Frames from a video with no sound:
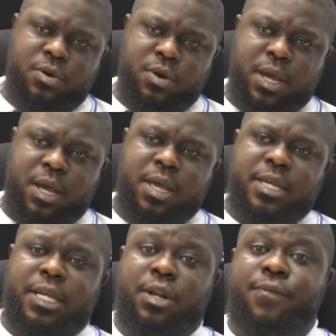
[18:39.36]
Okay?
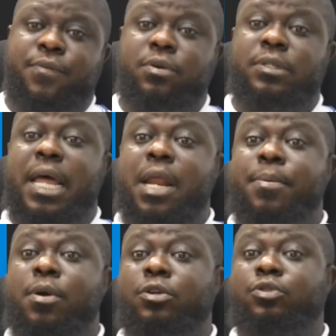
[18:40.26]
Set of rules that
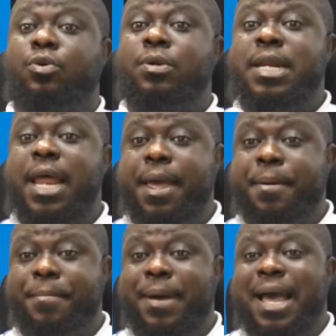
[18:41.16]
enable us to
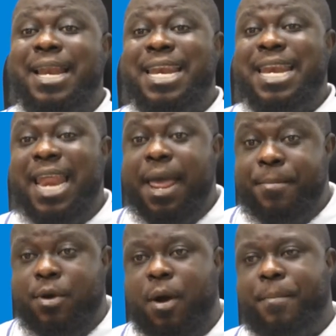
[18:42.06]
name,
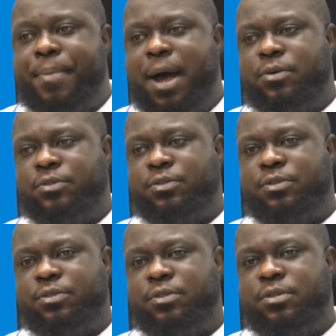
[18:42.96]
name
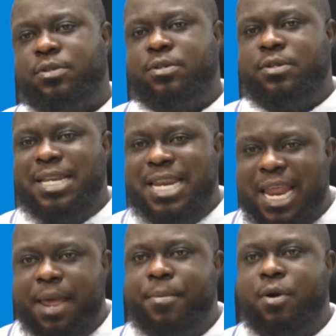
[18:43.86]
compounds.
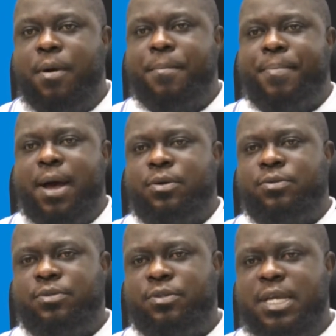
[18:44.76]
Name
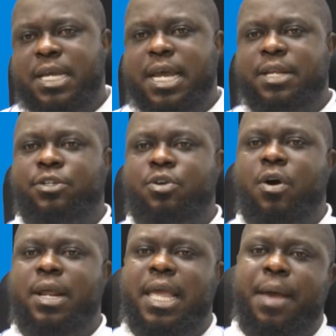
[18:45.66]
compounds. It is
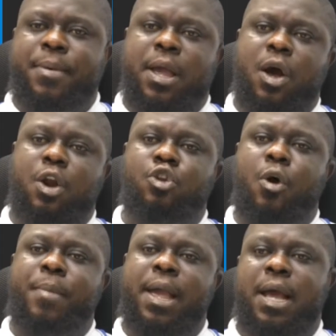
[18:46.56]
called chemical
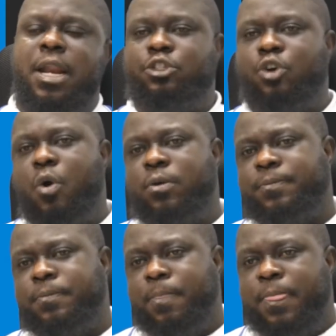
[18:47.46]
nomenclature.
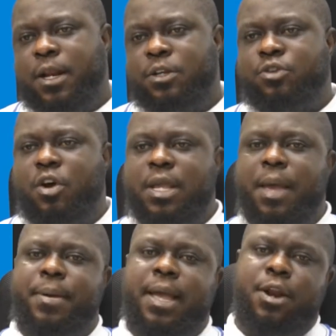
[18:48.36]
It's called
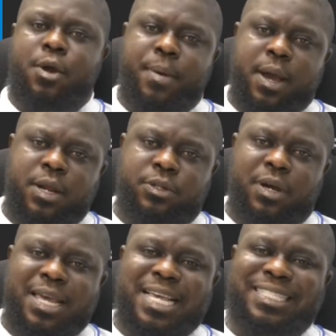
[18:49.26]
chemical
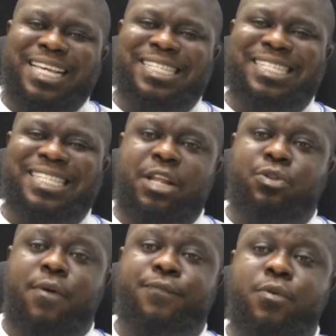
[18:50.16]
nomenclature. It's a set
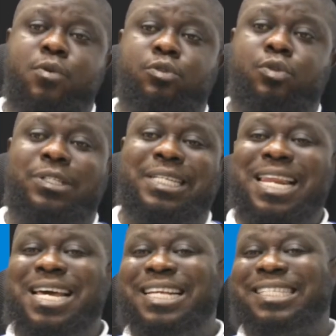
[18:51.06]
of rules to
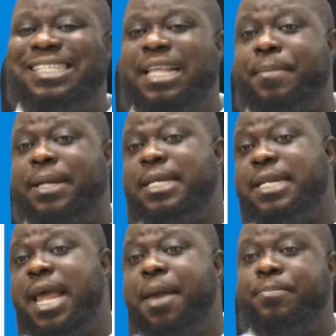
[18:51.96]
generate systematic
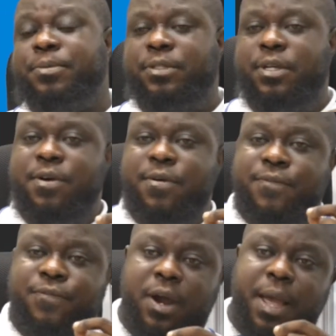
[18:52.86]
names
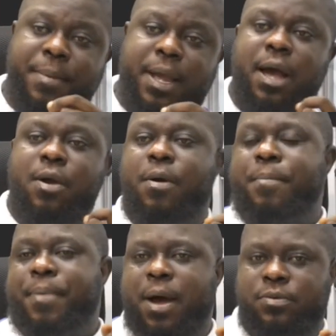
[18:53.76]
for chemical
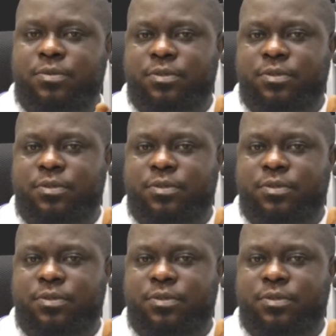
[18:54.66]
compounds.